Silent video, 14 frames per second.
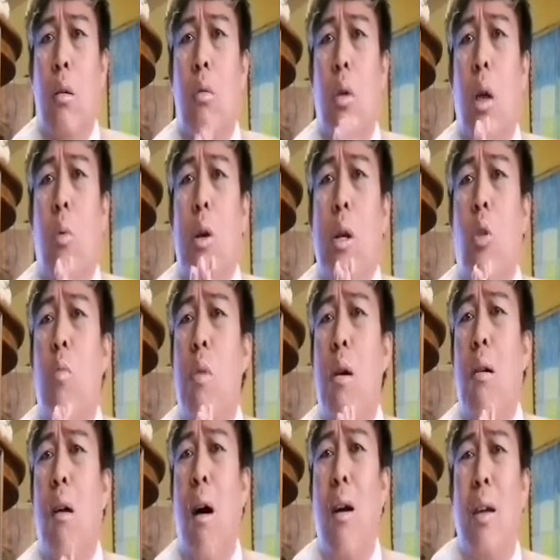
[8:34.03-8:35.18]
You're gonna
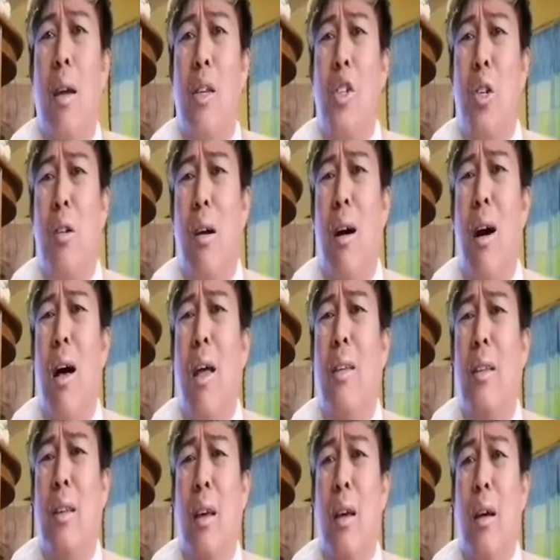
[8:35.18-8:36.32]
come for our age, God.
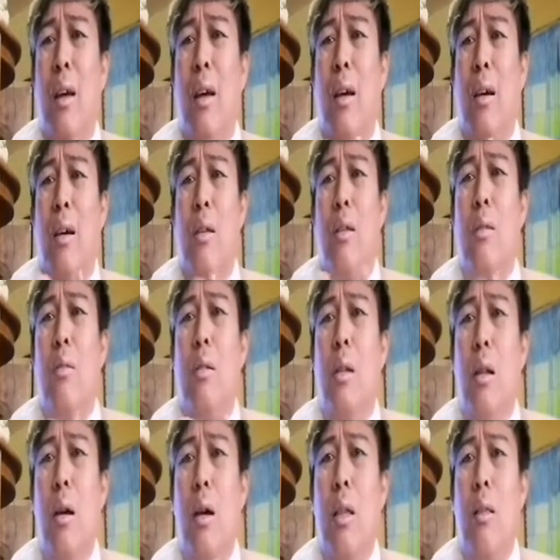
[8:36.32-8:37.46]
Sit
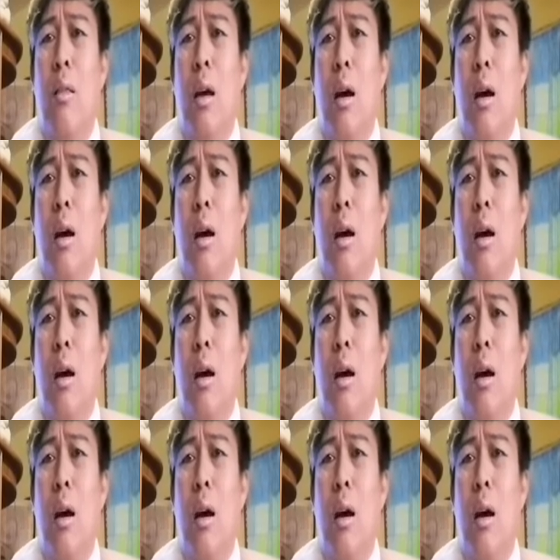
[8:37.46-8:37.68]
now, Ethan.